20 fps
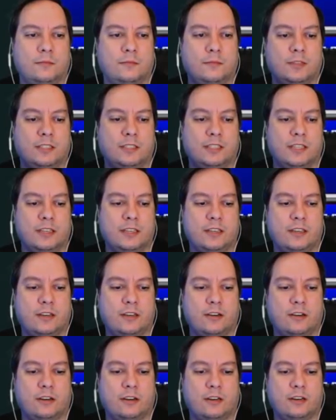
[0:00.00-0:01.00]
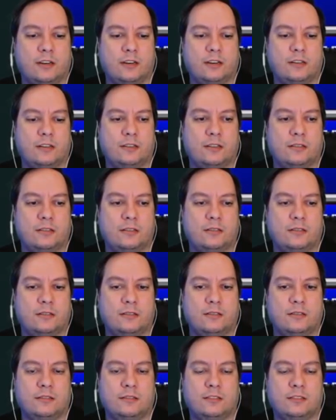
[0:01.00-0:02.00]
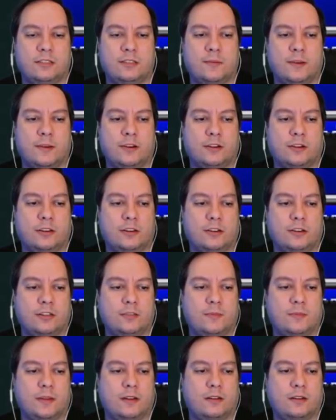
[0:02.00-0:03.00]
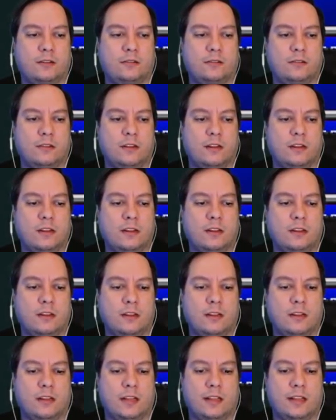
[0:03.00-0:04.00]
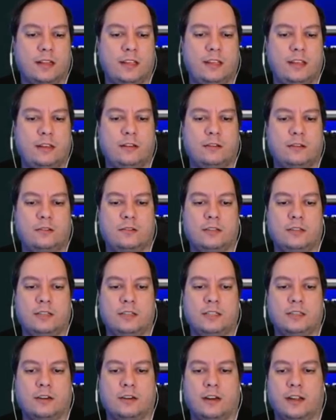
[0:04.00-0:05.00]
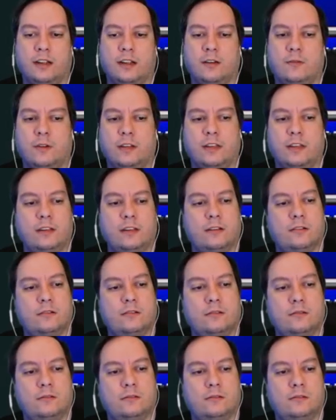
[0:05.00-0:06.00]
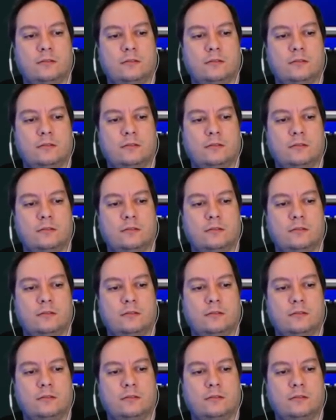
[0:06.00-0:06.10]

Let's see, Cura, just a better Cure spell. And Heal is our AoE heal.